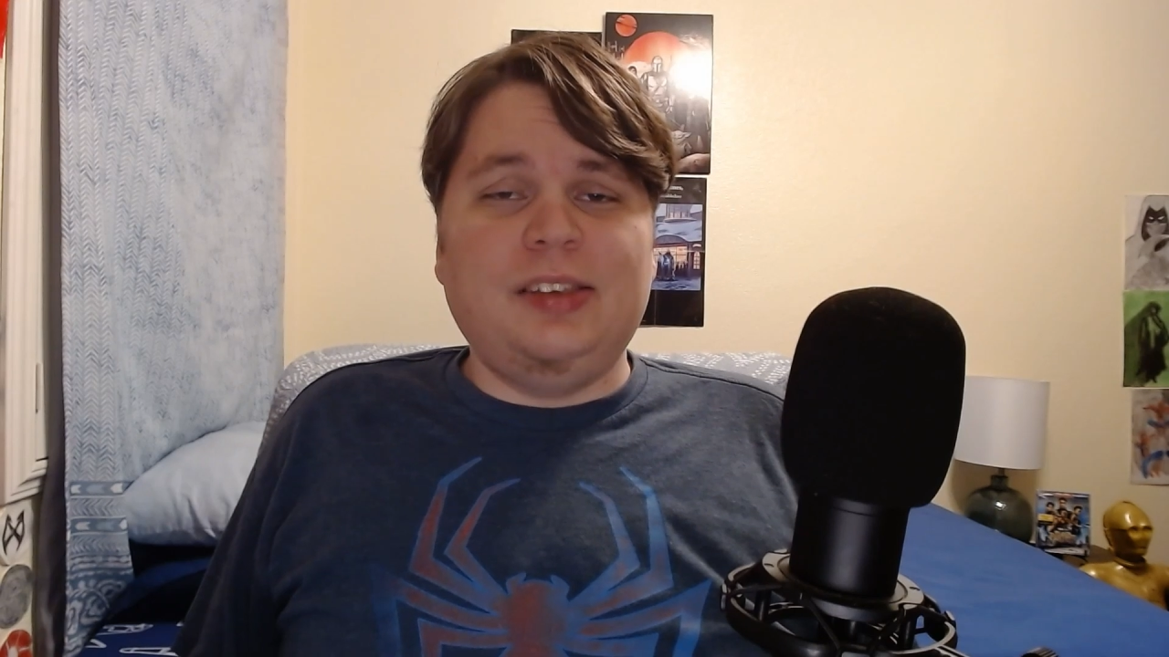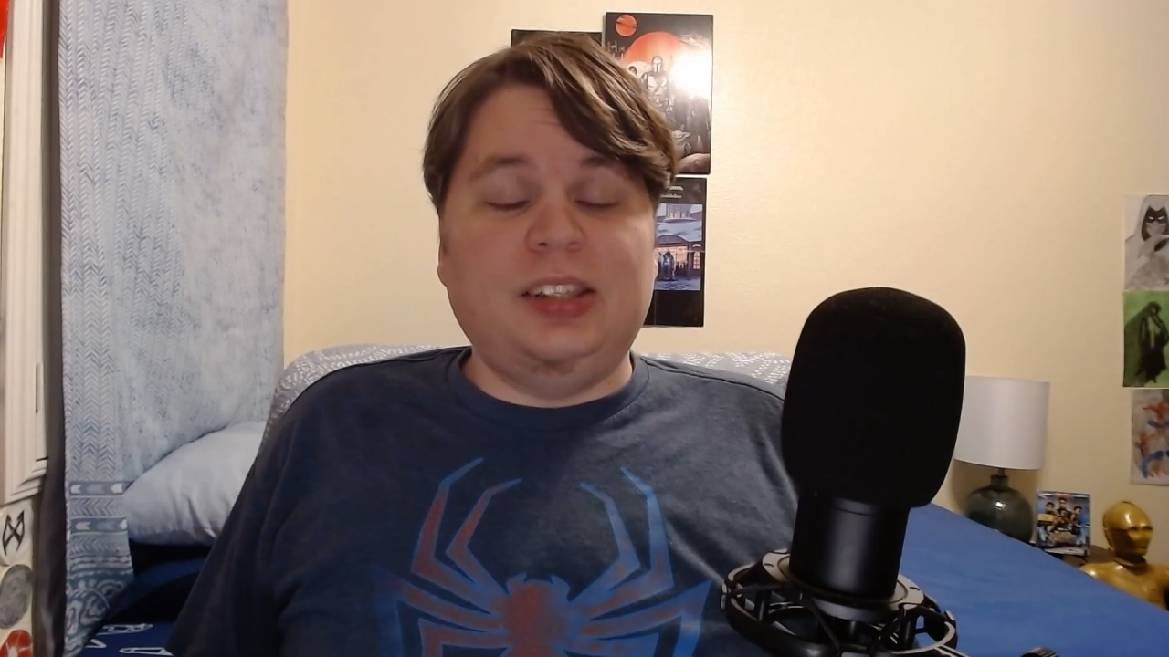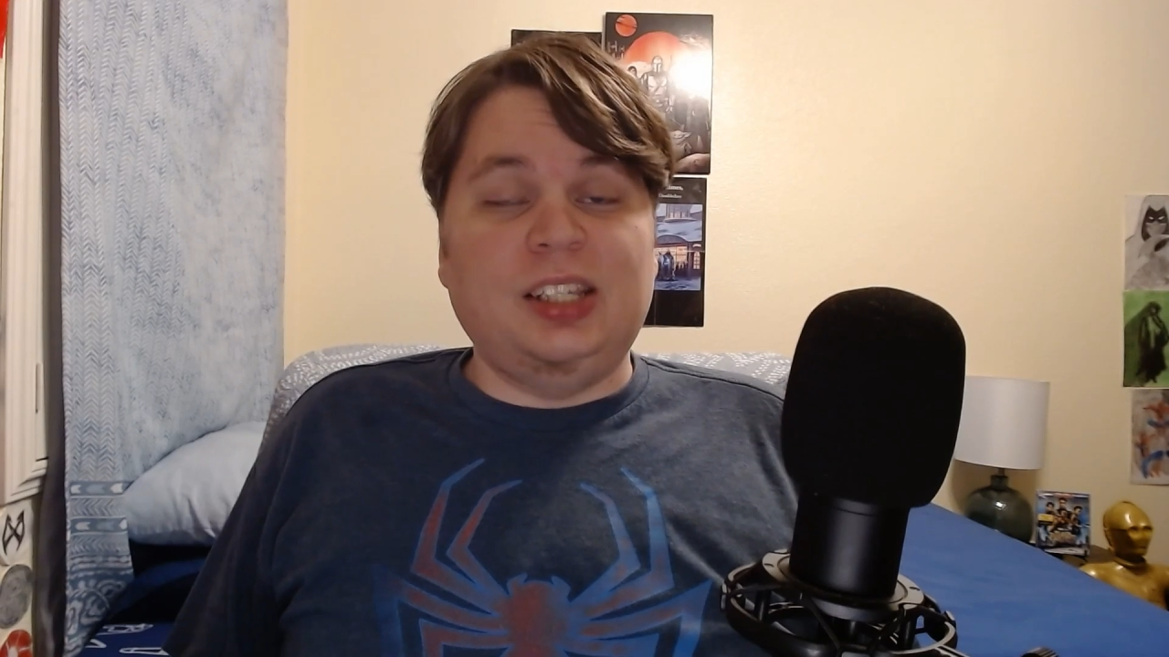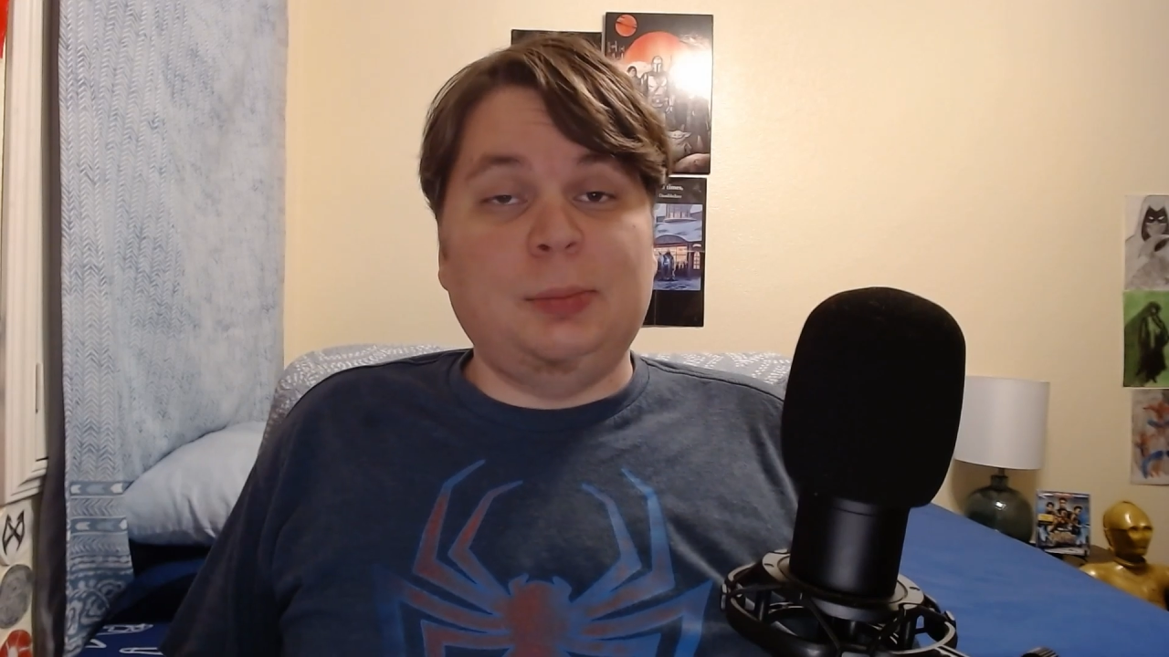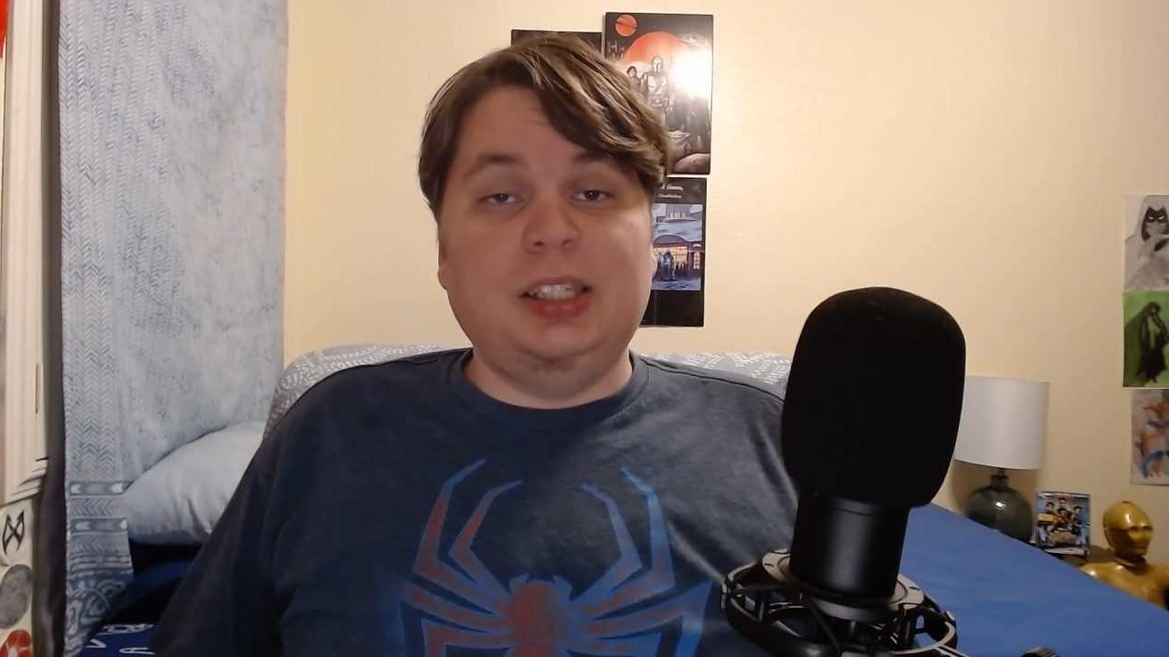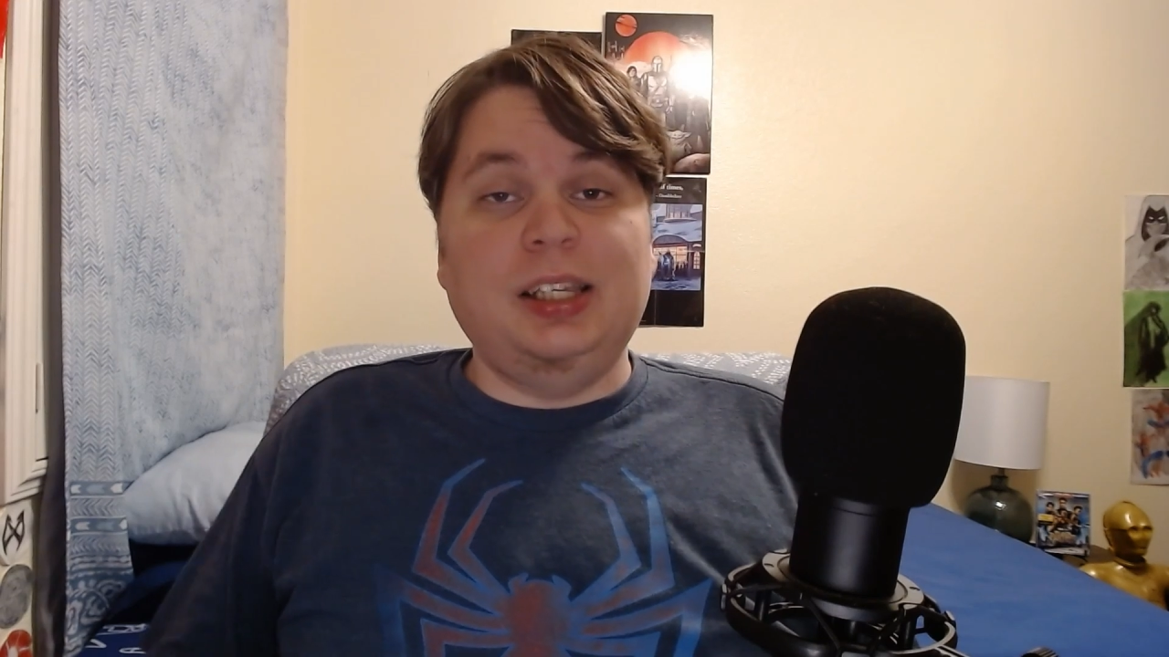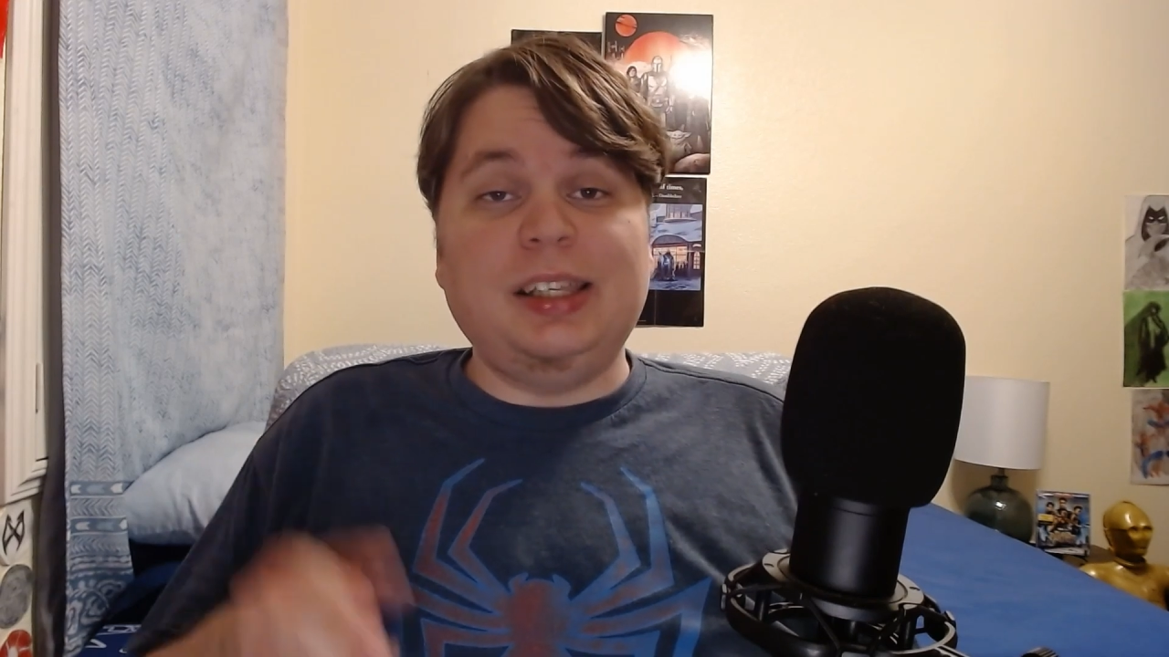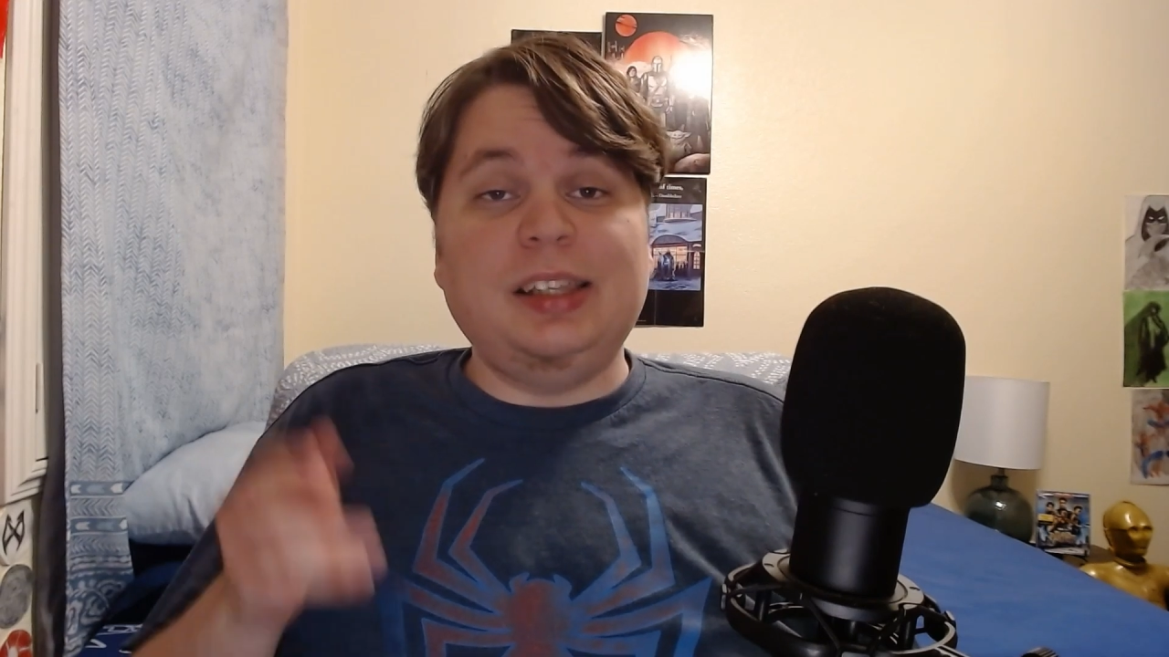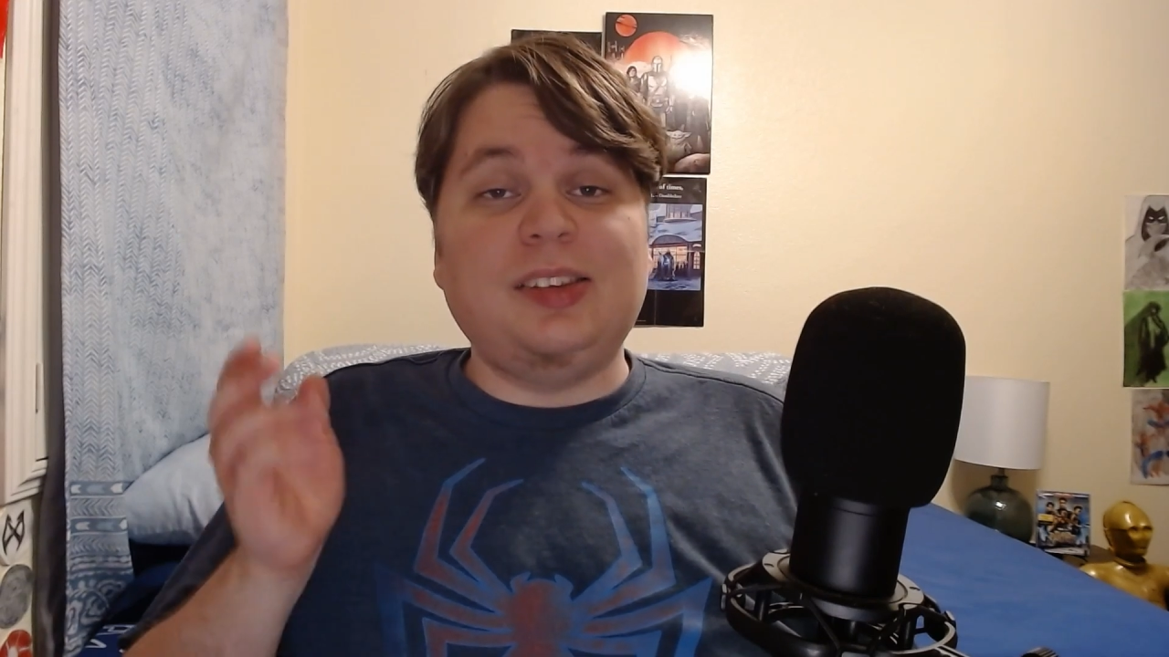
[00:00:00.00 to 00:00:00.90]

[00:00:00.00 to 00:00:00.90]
and I'm gonna get to